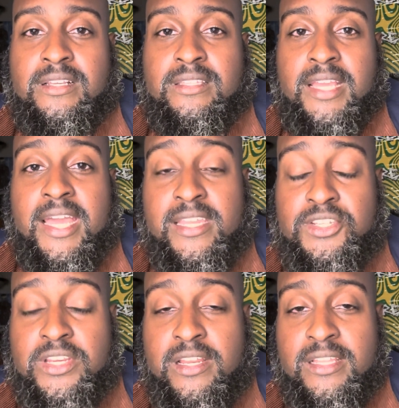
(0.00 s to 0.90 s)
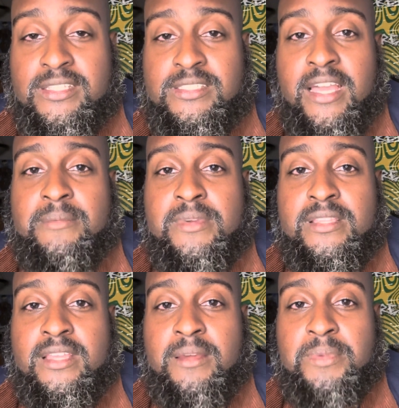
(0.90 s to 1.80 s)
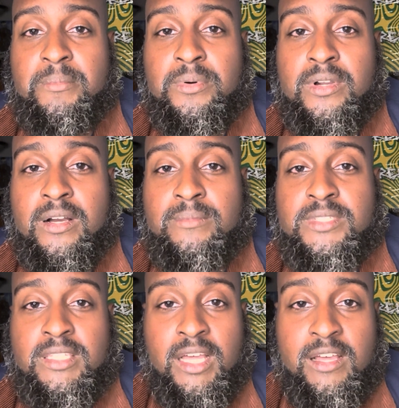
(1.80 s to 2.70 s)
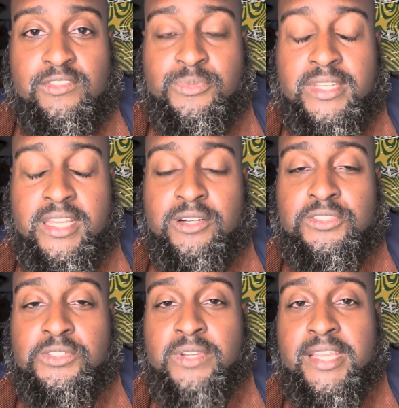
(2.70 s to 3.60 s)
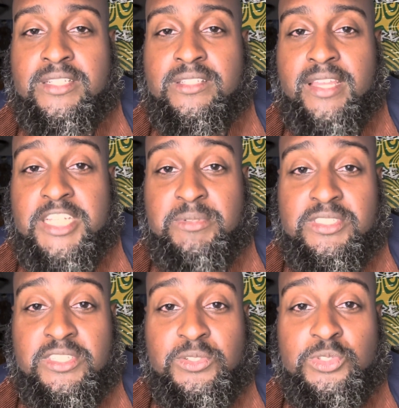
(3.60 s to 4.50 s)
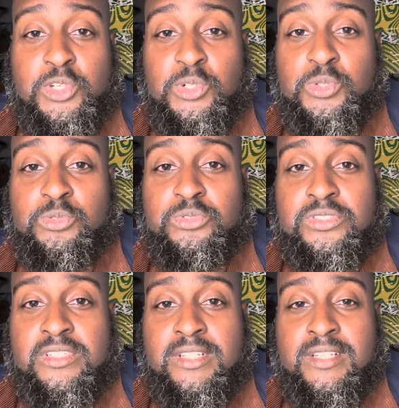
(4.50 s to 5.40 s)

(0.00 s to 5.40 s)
the energy and excitement that people come to love when they go to the HBCU schools.